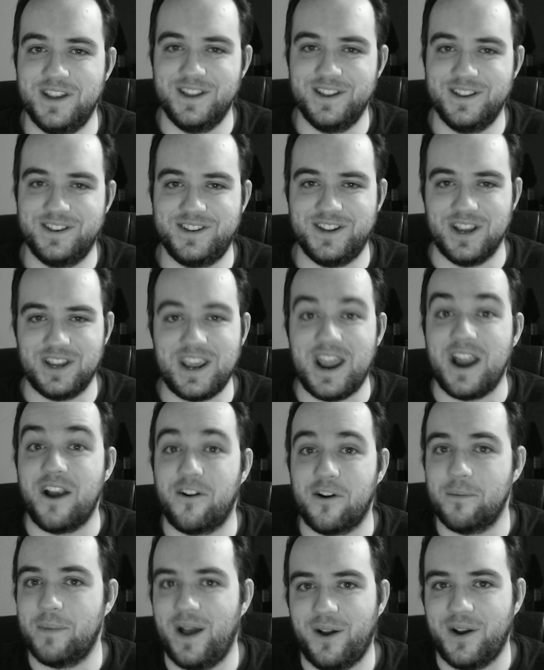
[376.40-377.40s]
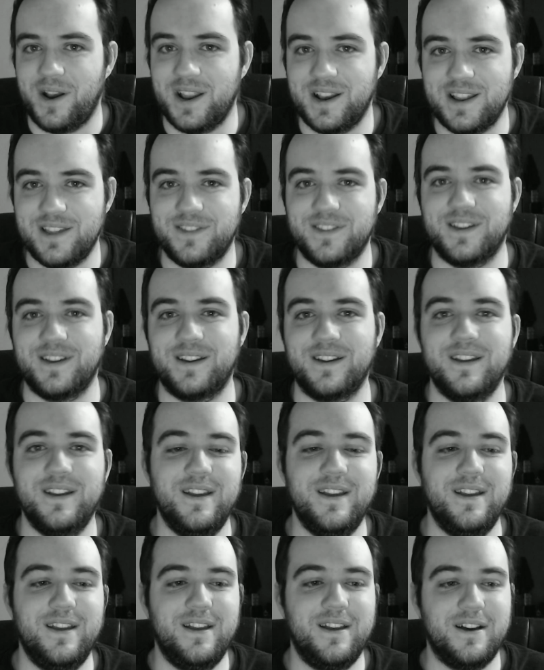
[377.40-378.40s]
to care about anything
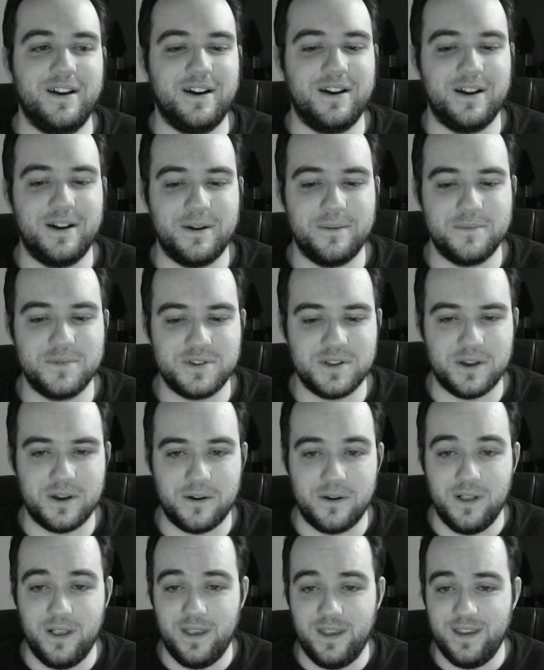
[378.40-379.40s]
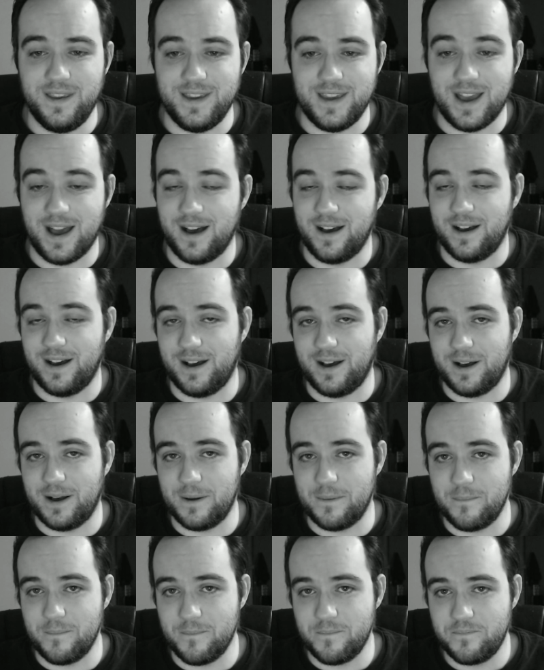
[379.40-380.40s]
um, so yeah
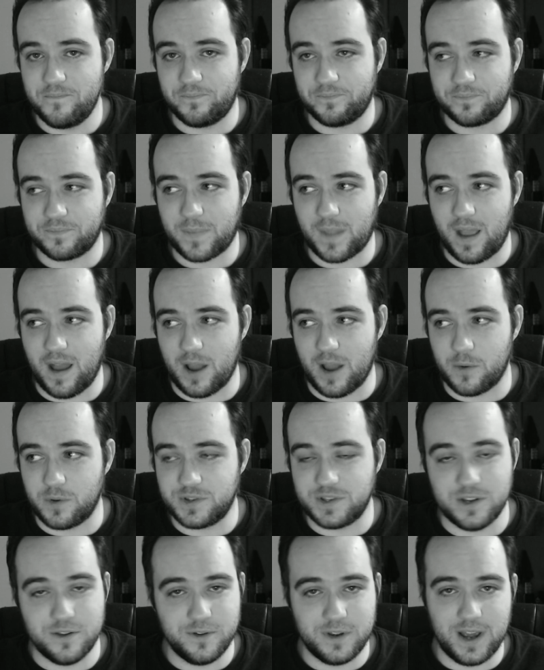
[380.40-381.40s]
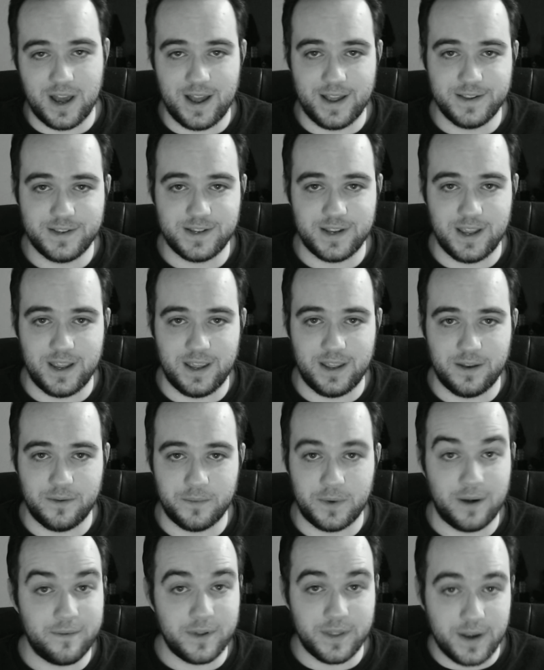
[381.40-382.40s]
um, I will see you guys in
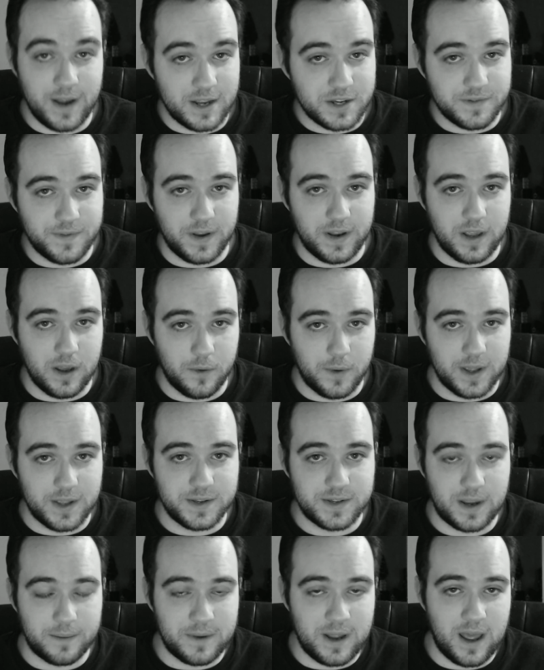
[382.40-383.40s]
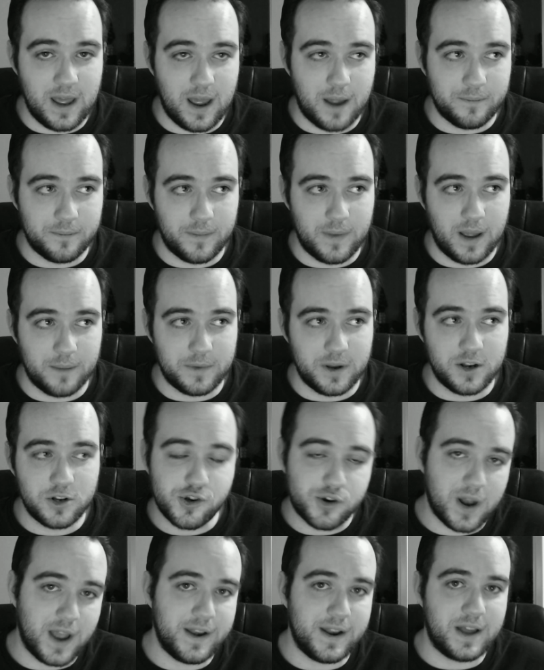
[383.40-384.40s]
whatever the next video is. I'm not. I'm. I'm gonna
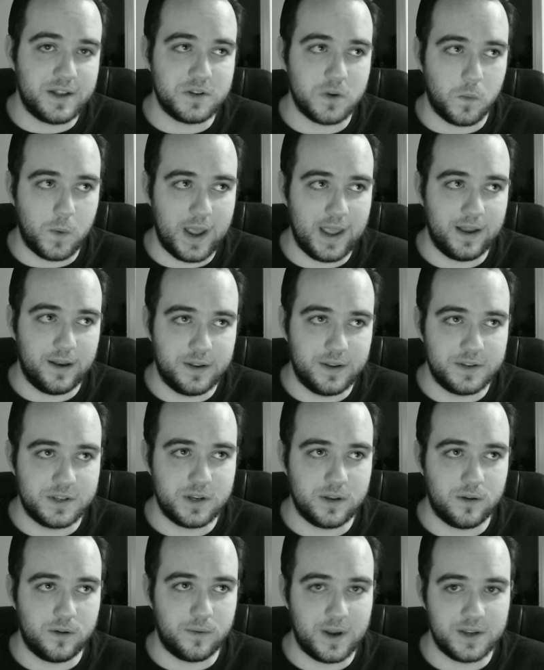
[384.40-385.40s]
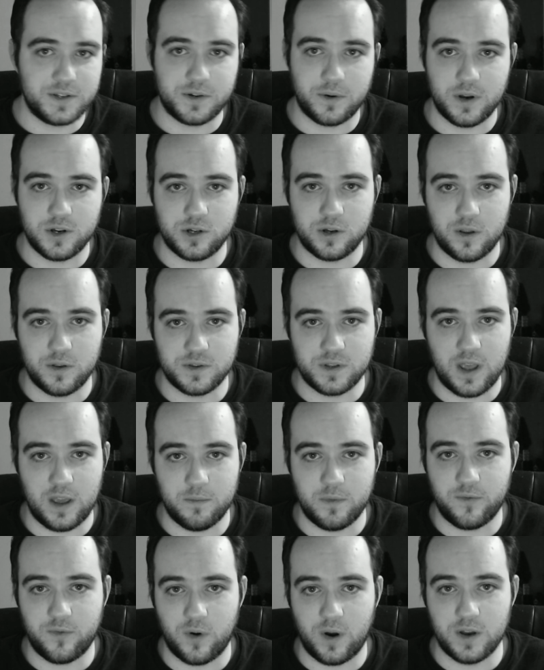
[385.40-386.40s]
try not to wait until restoration goes live
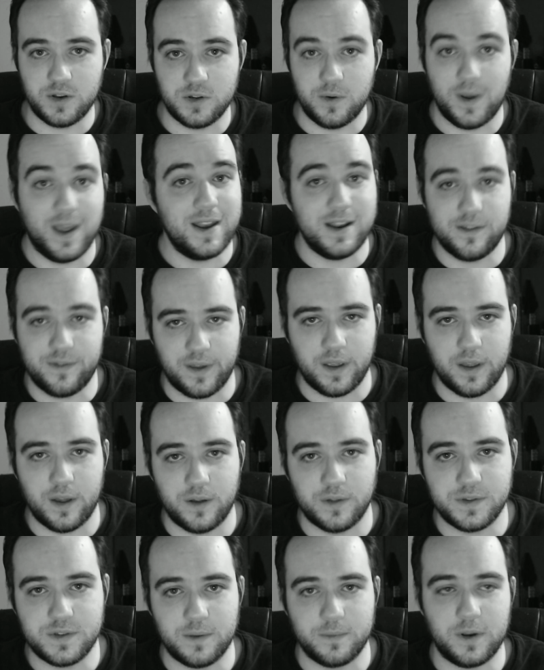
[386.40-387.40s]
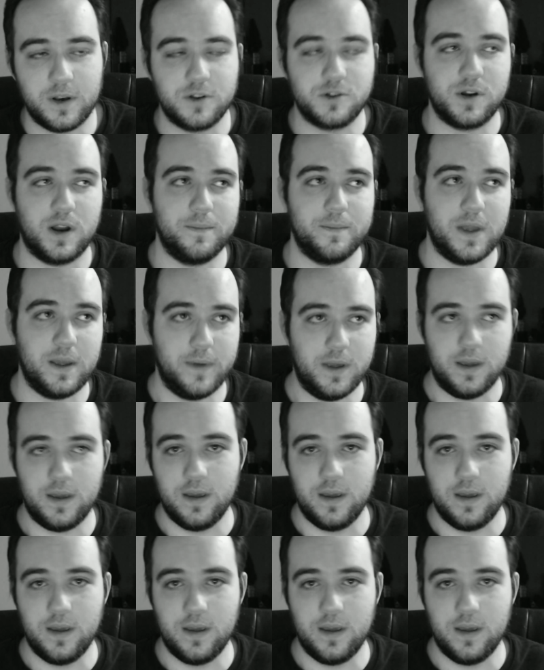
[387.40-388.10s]
before I do anything else. I'm gonna try to maybe